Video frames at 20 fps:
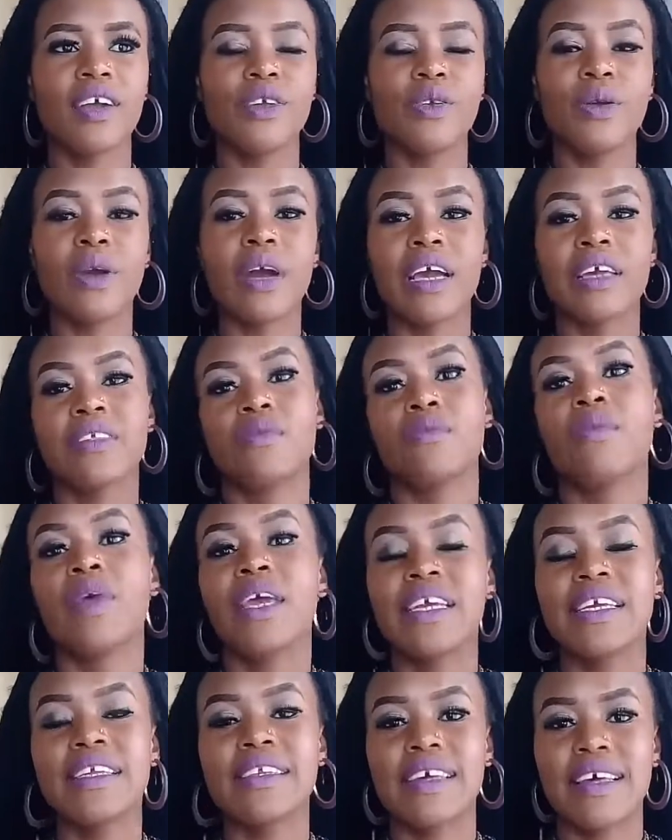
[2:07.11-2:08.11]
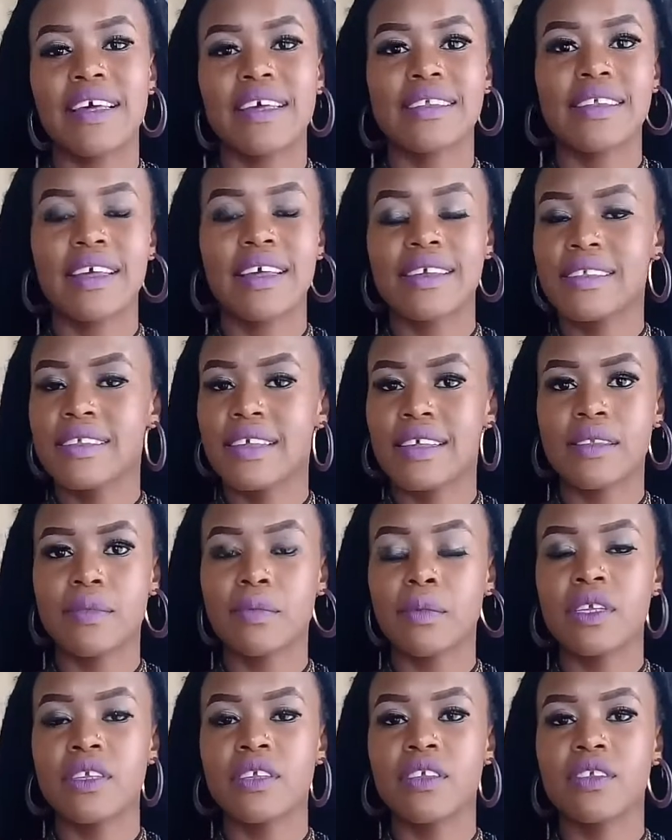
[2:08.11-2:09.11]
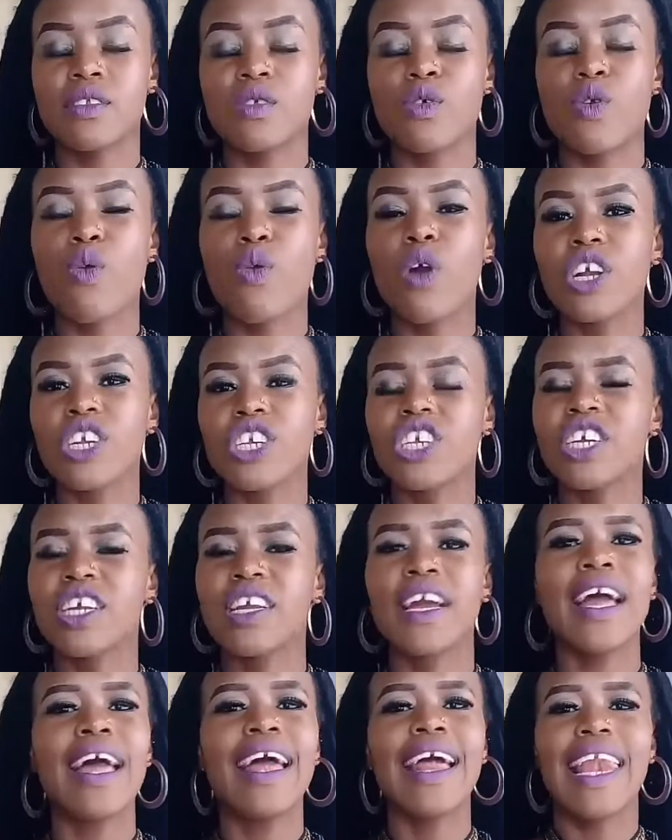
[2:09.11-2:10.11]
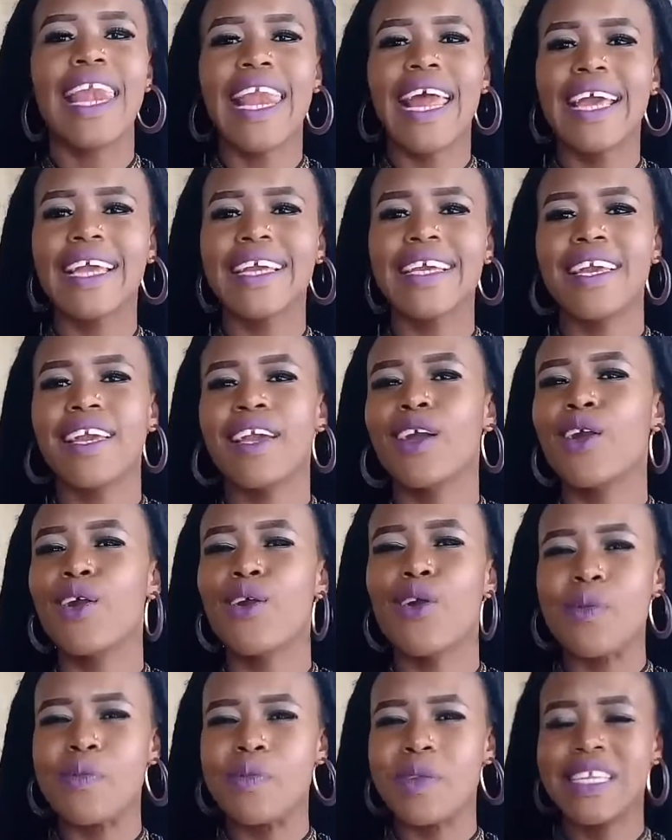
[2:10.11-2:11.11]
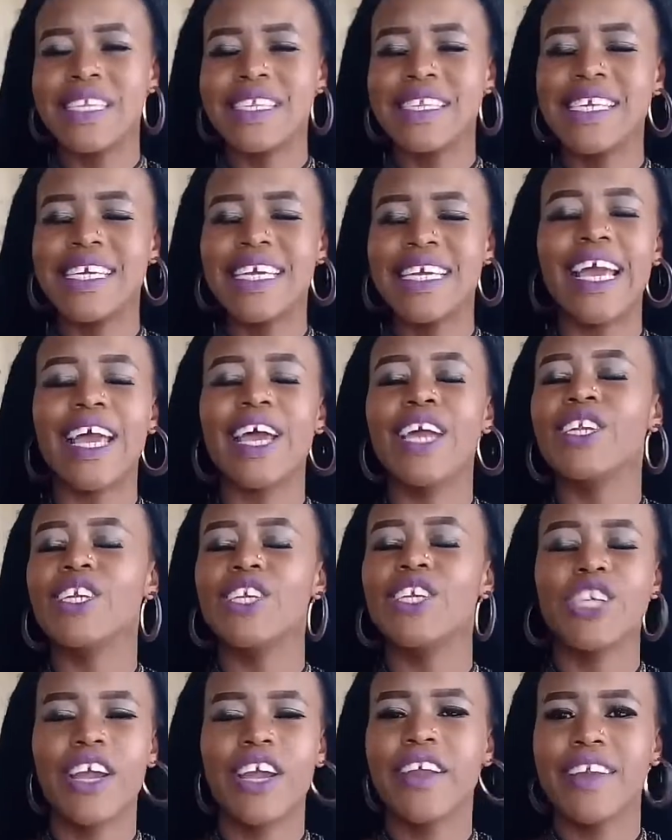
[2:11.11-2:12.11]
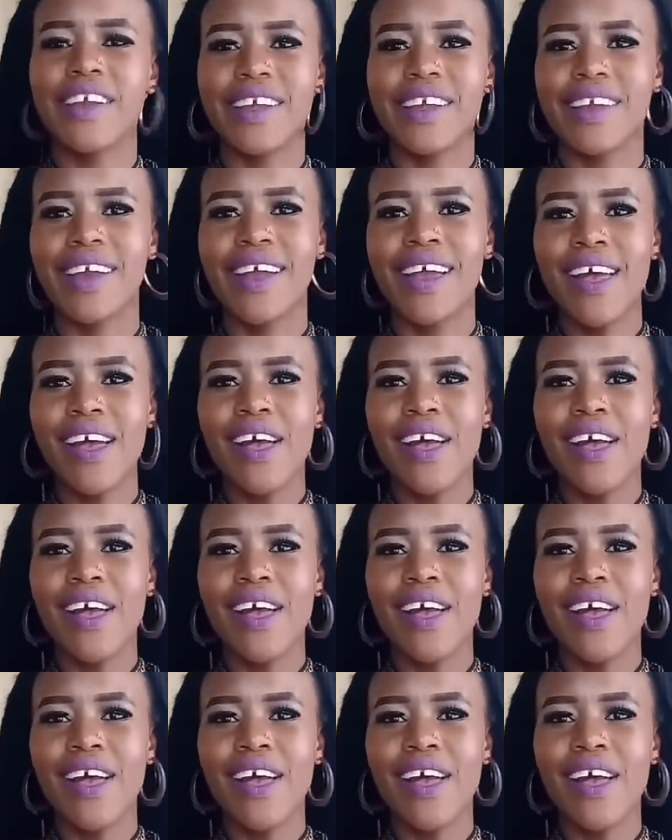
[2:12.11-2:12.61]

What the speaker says: you guys make it a success by just watching, liking, commenting and sharing.